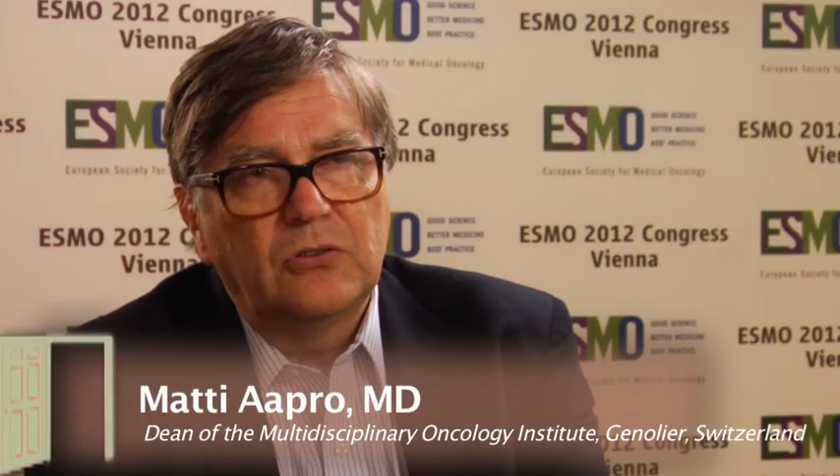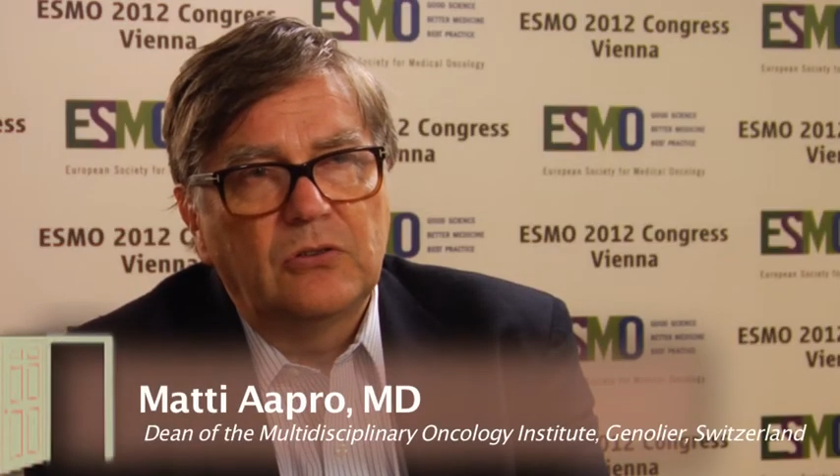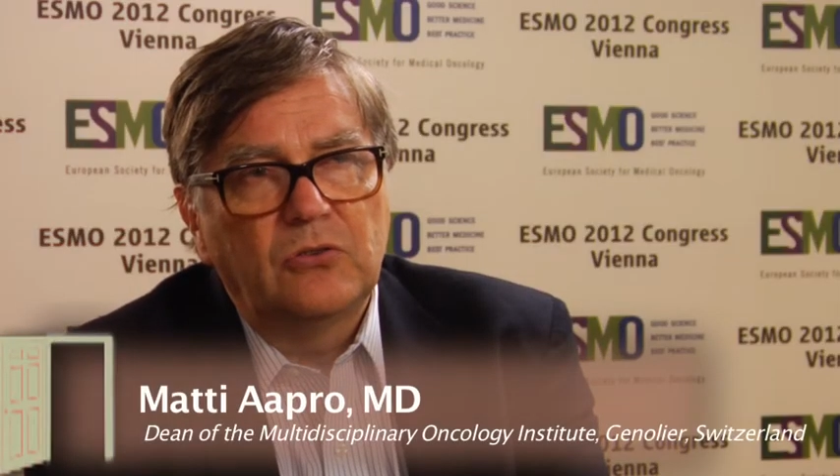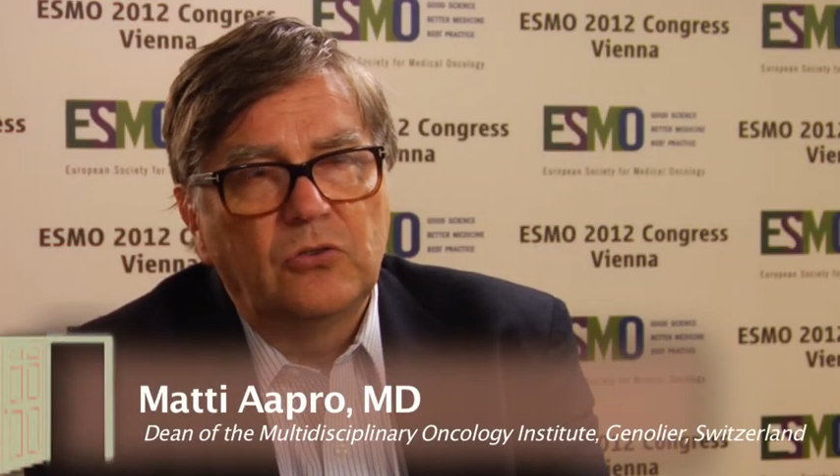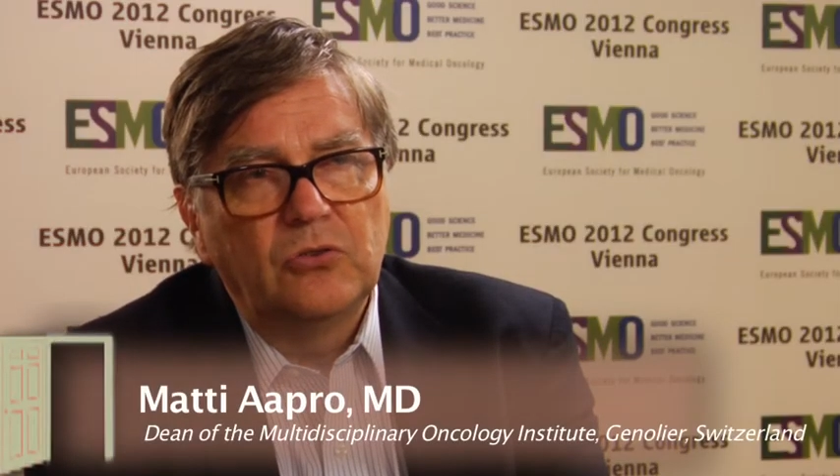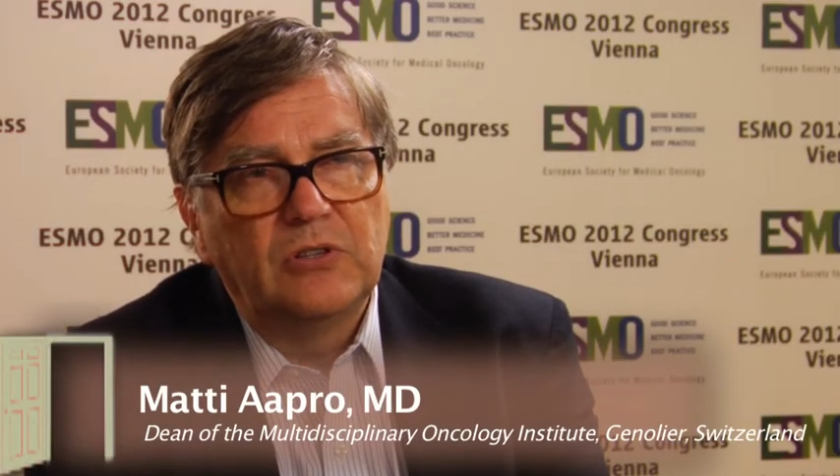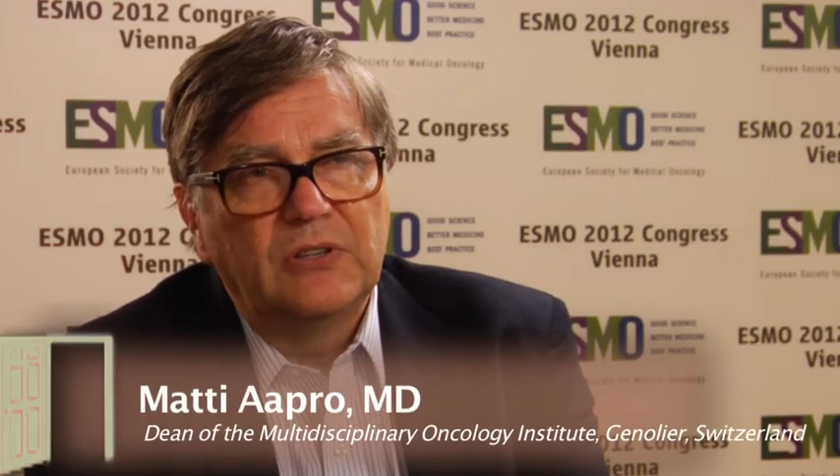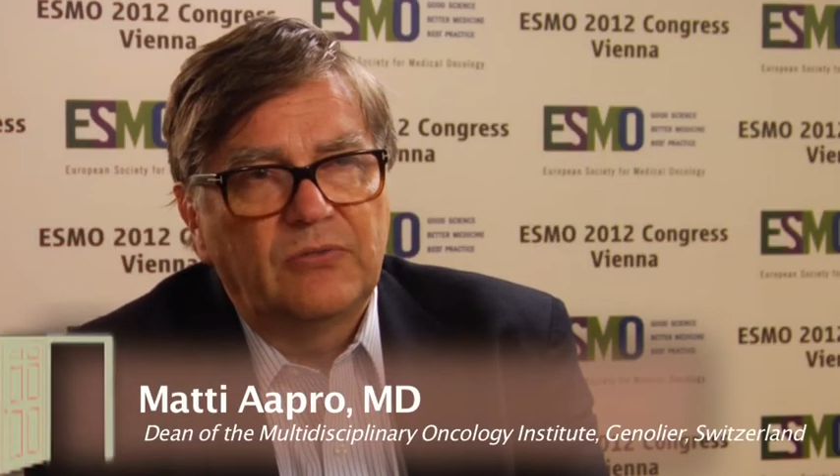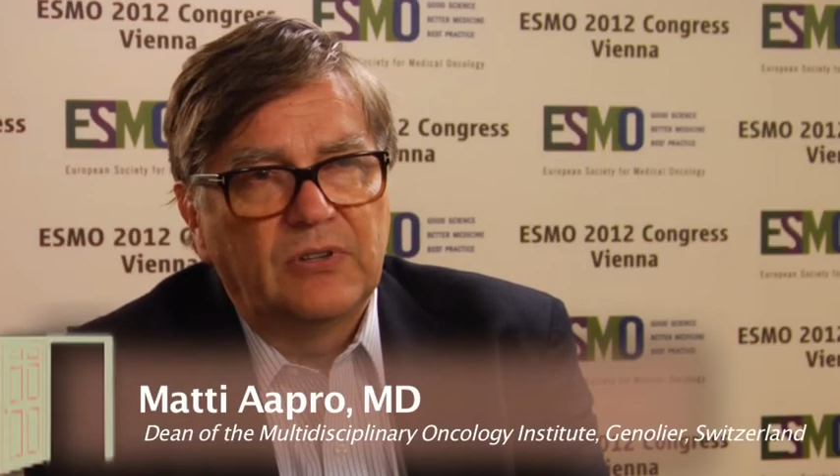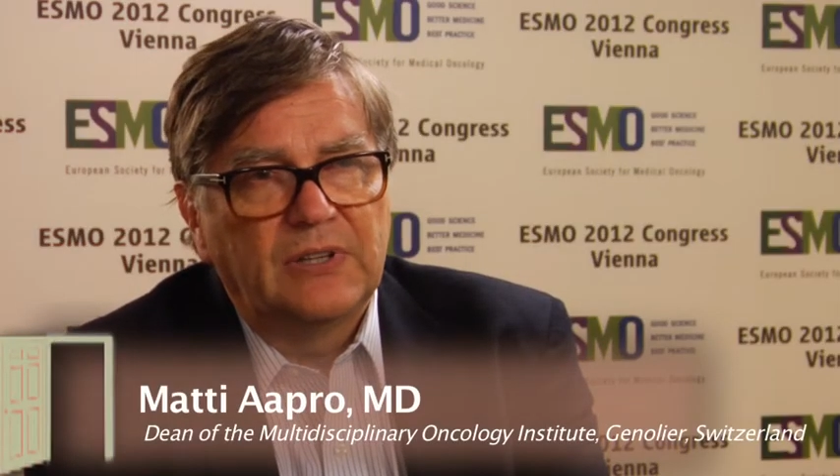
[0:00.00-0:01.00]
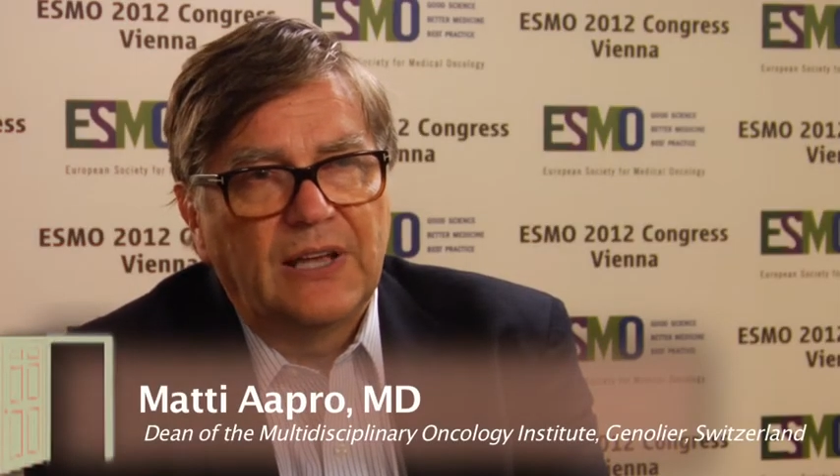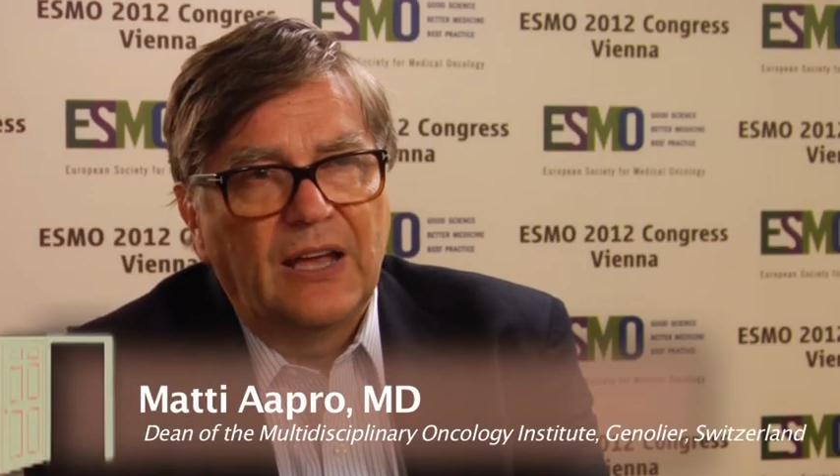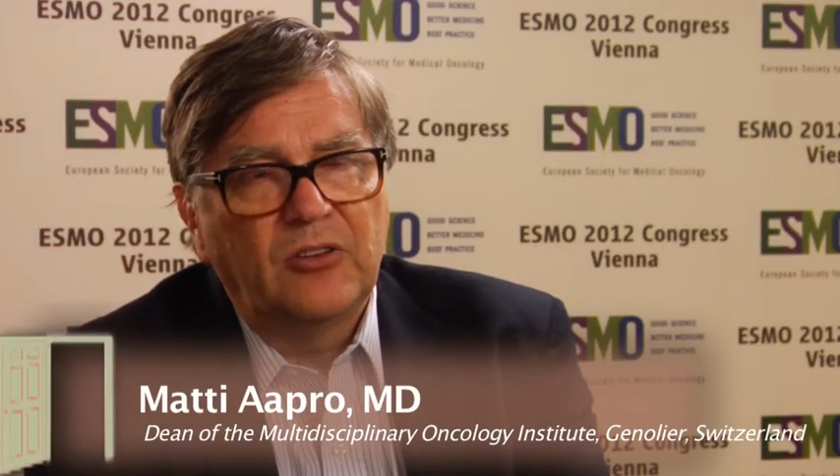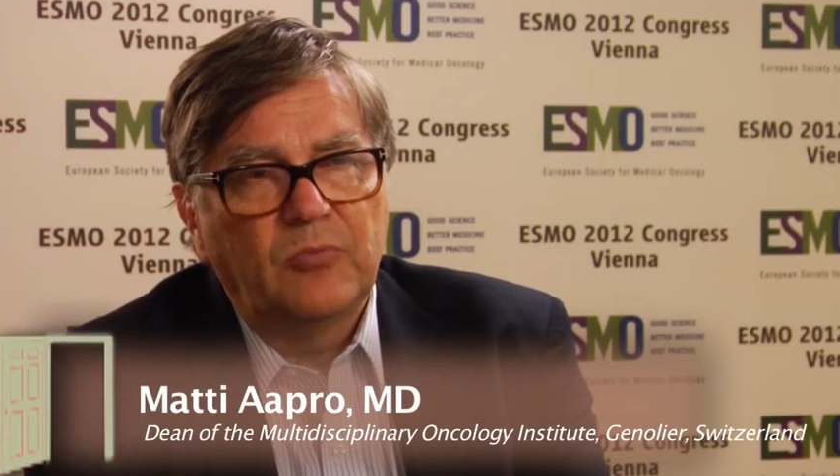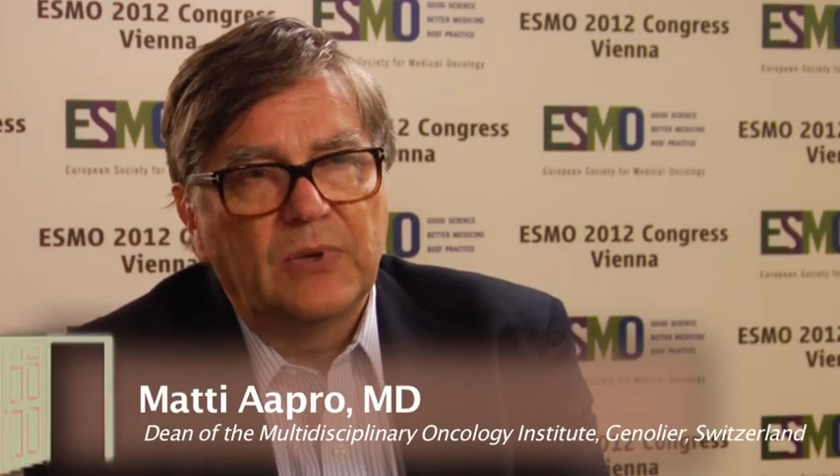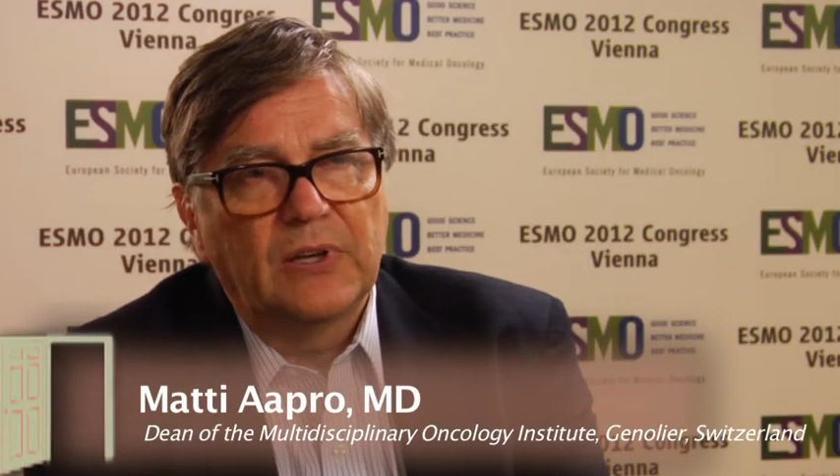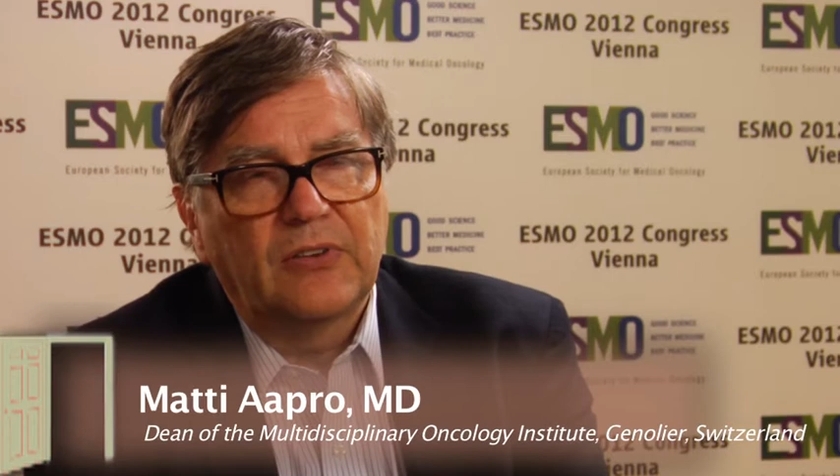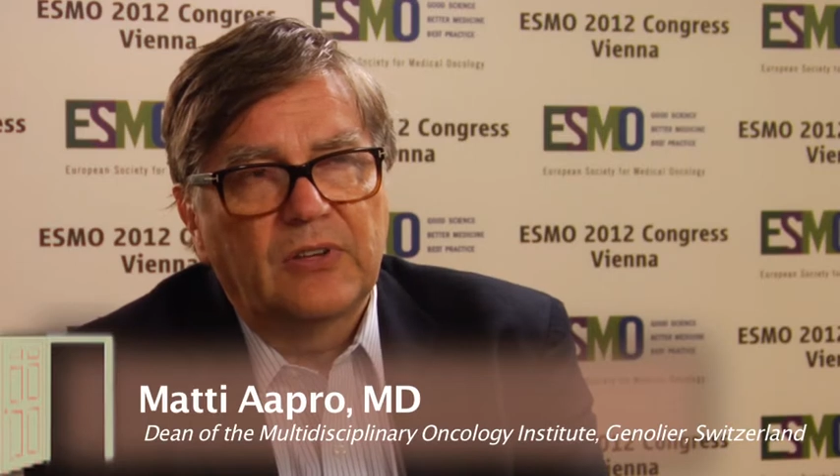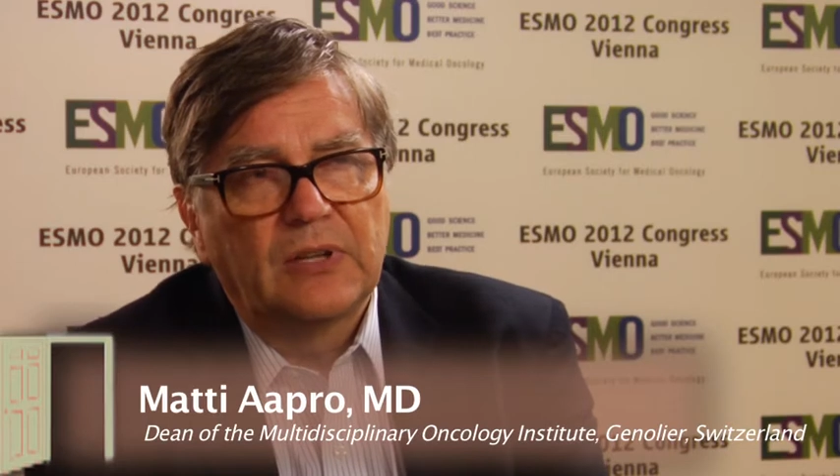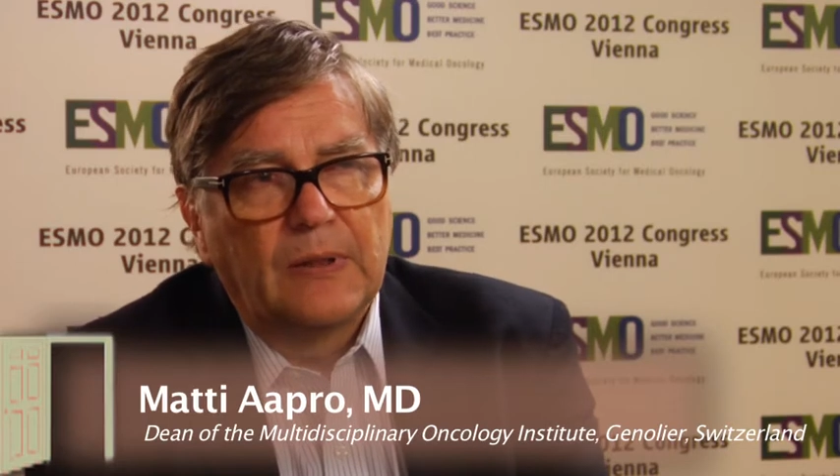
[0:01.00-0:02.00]
two different
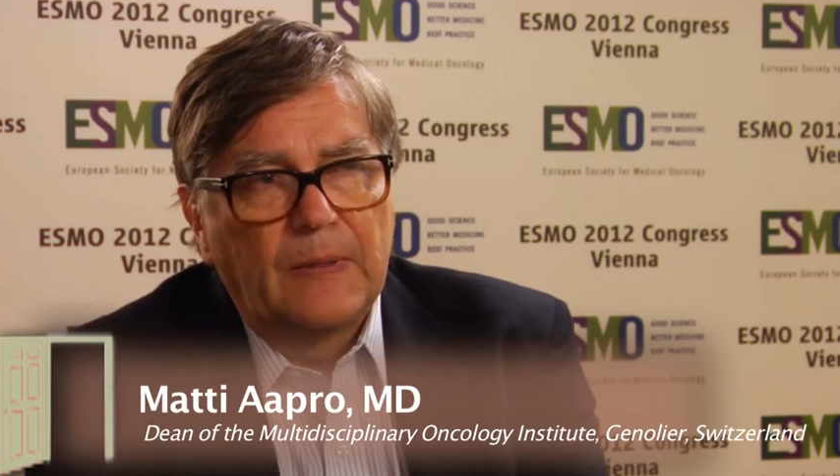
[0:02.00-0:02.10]
aspects.